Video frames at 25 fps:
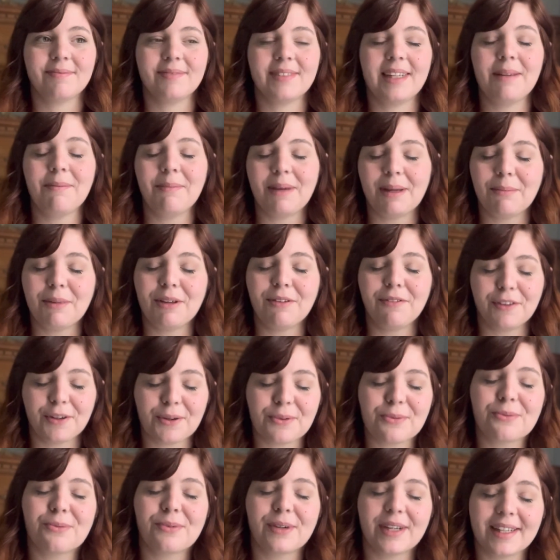It made me feel
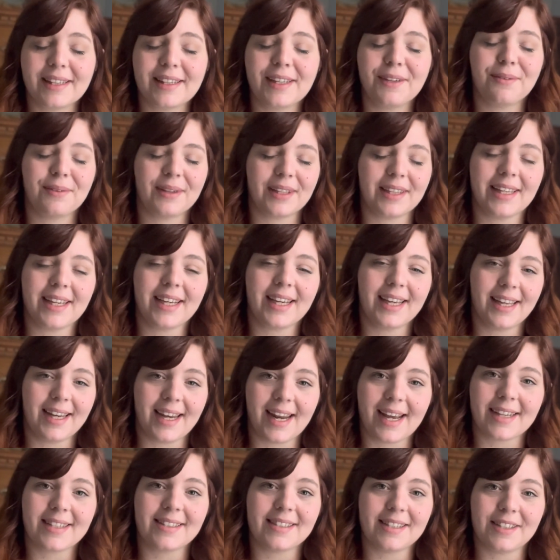really, really
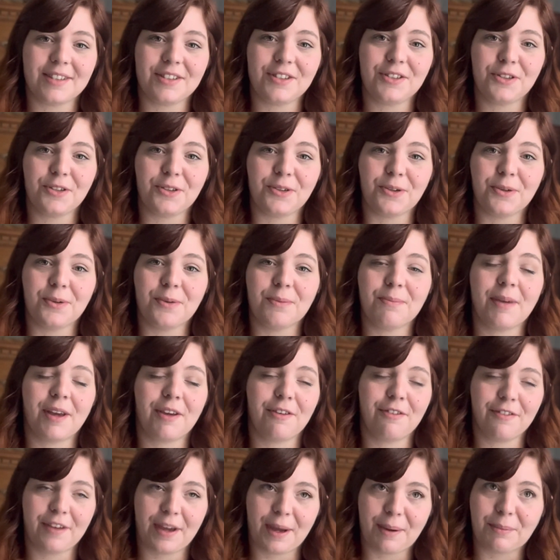connected to my
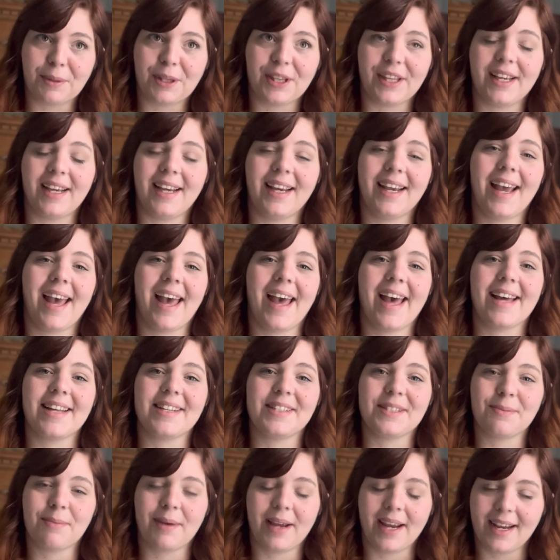family
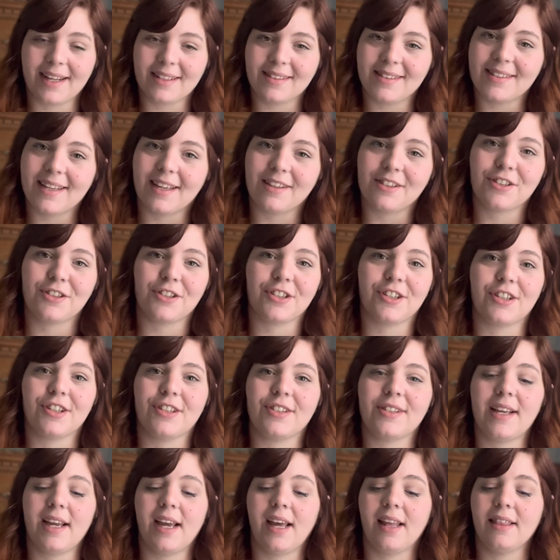and my ancestors
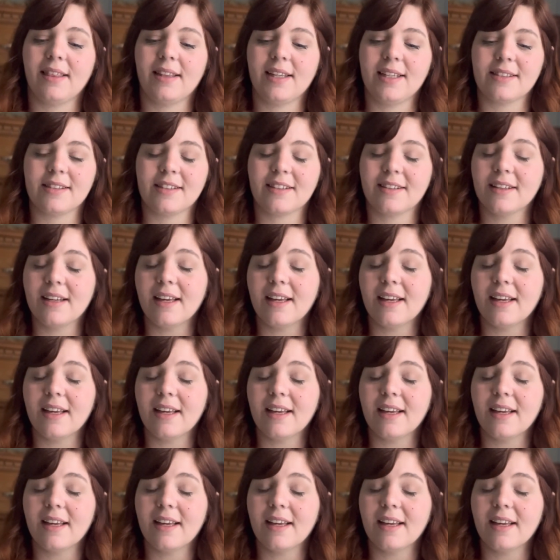and these